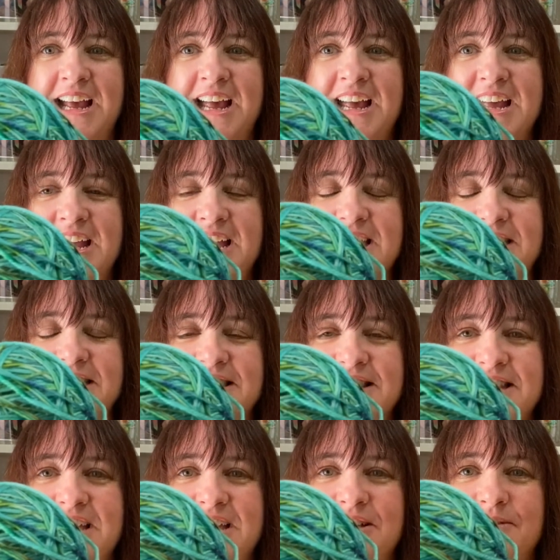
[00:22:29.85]

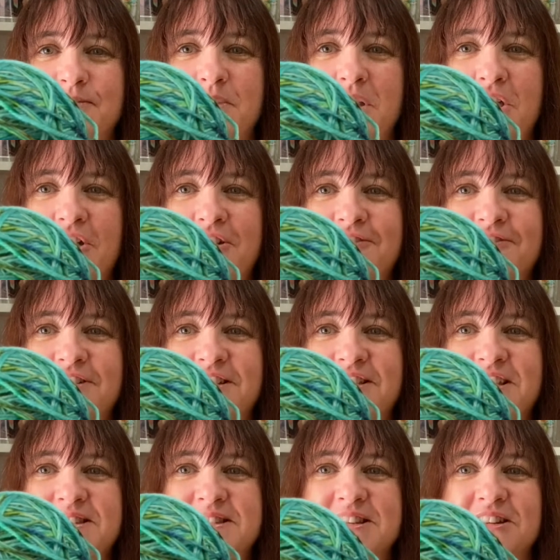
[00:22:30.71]
and
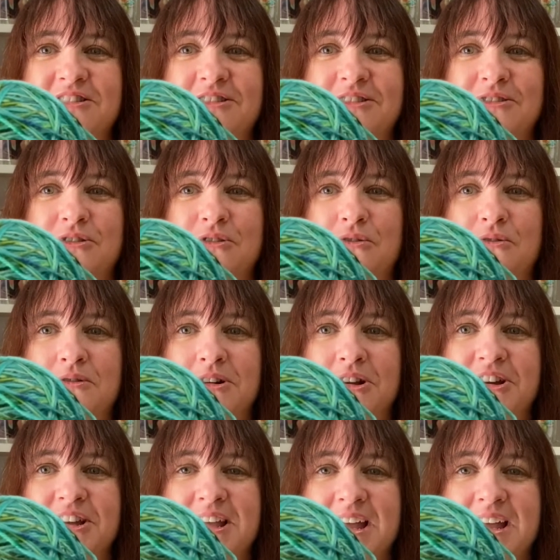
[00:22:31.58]
hopefully that's gonna look
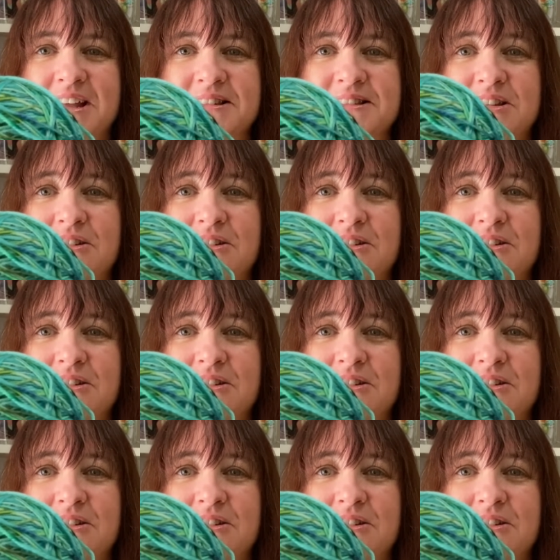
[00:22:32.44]
all okay.